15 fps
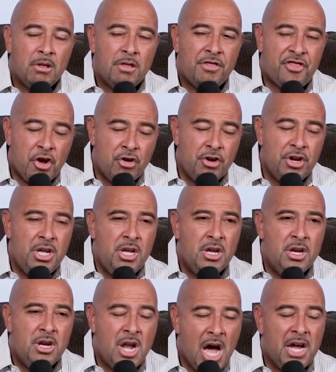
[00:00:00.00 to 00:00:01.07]
$39
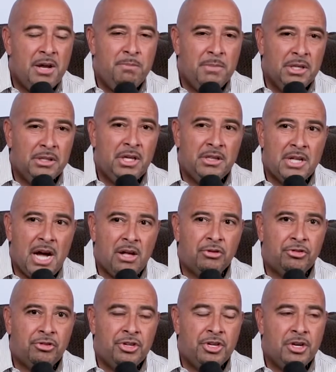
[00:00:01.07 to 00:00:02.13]
million a
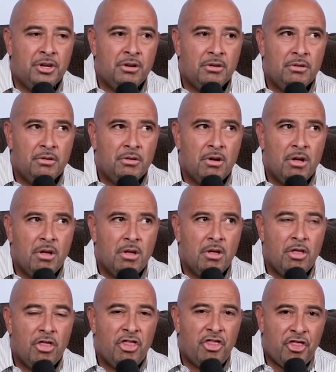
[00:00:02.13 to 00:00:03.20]
year.
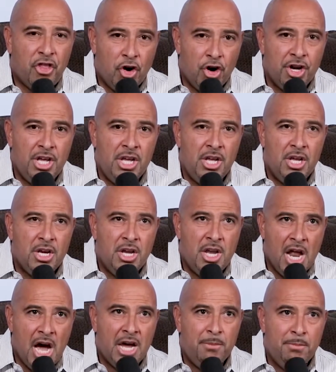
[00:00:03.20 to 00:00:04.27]
$39
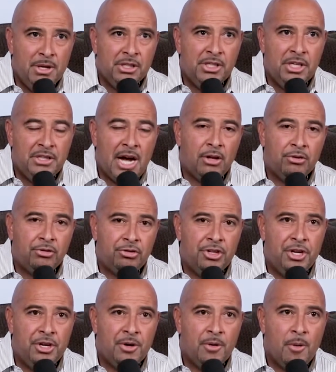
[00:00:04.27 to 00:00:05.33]
million a year.